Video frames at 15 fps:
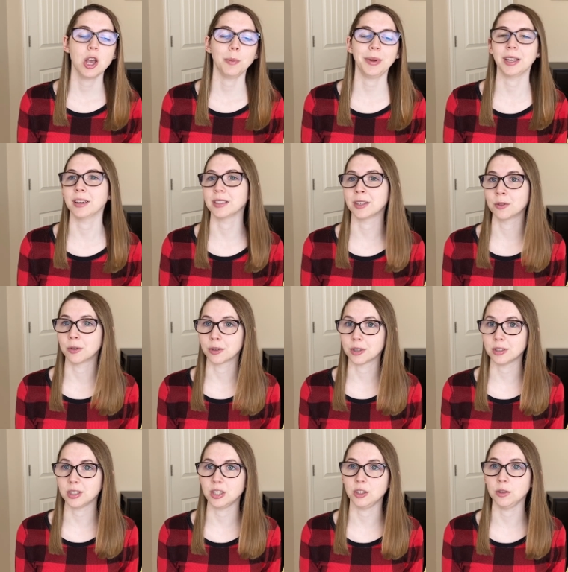because in
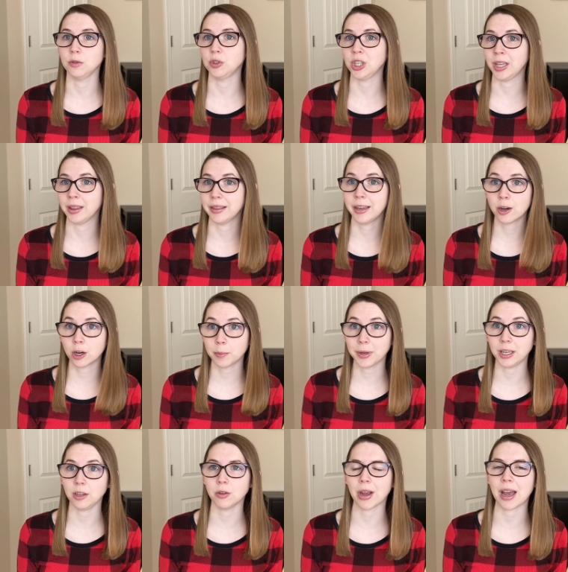order to do gene therapy,
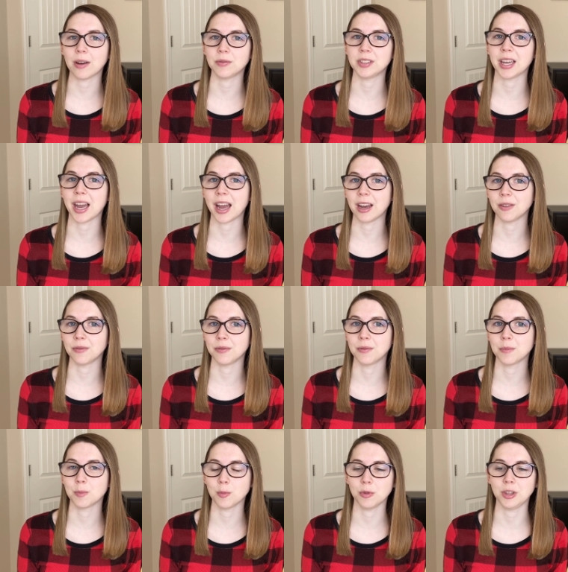you have to have
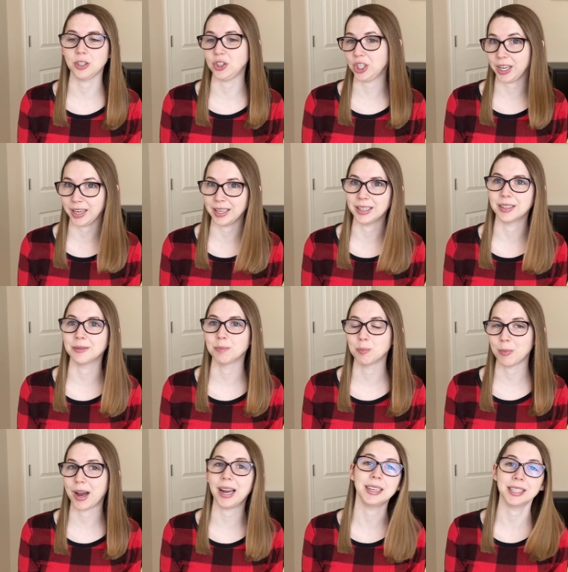the gene
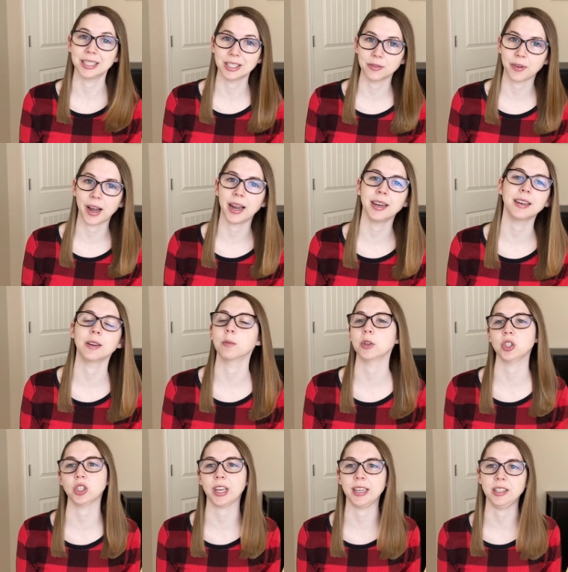identified, in
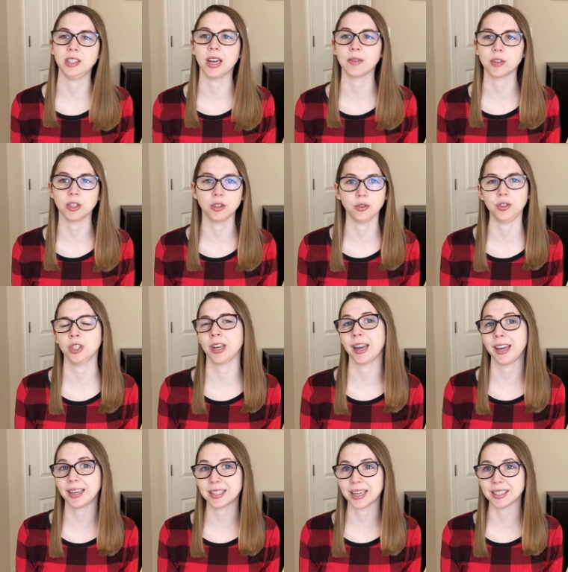which case you have to do
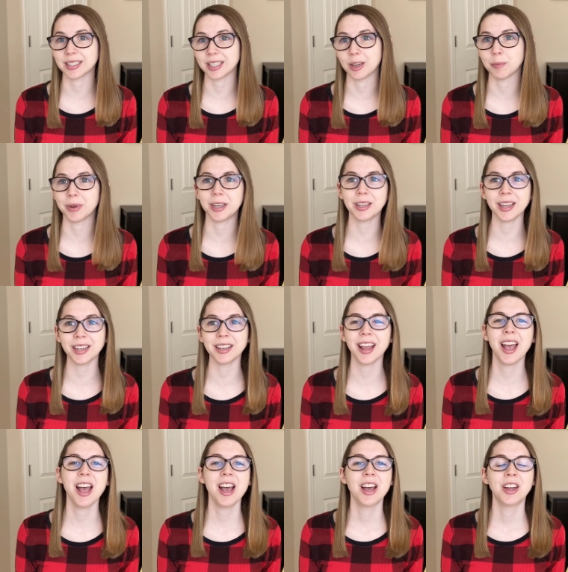genetic testing. But again,
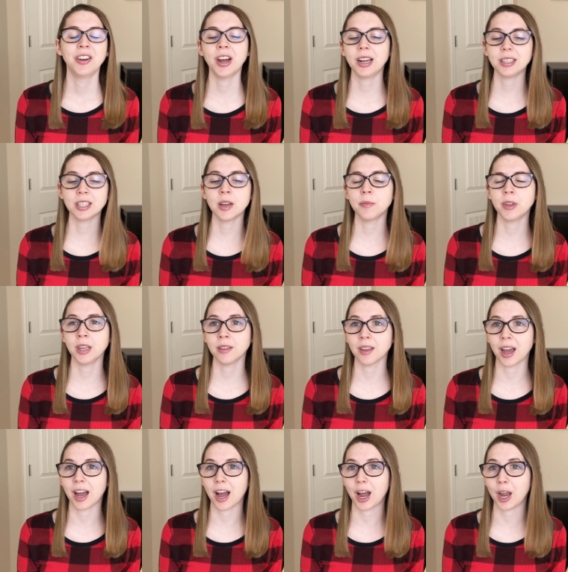not something
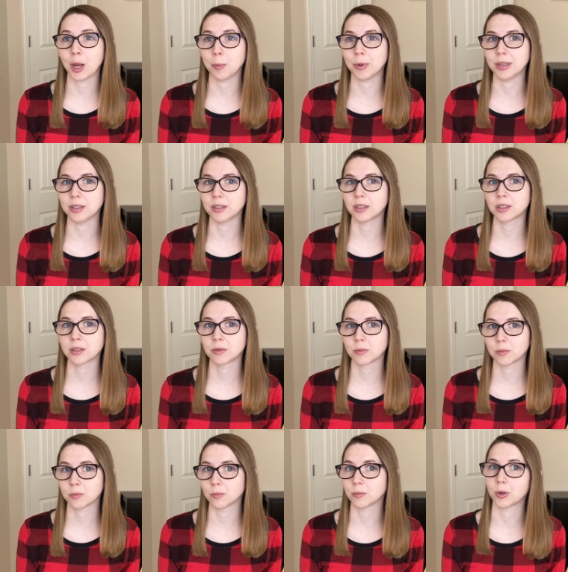that I was
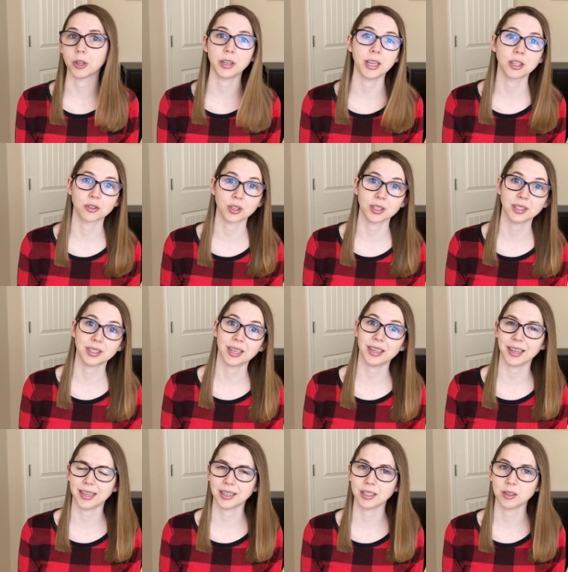really interested
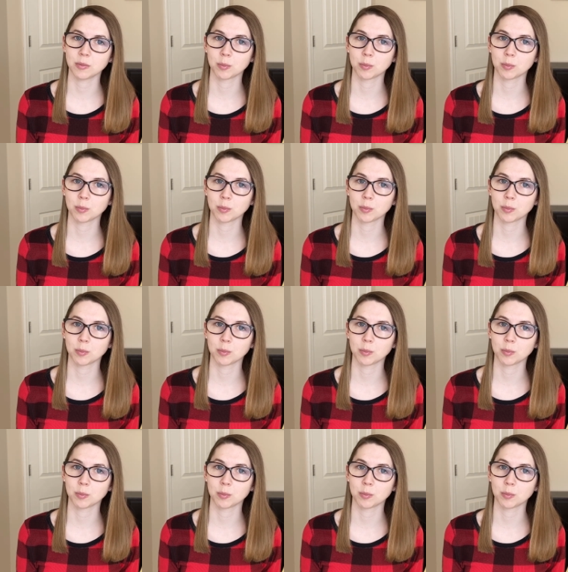in.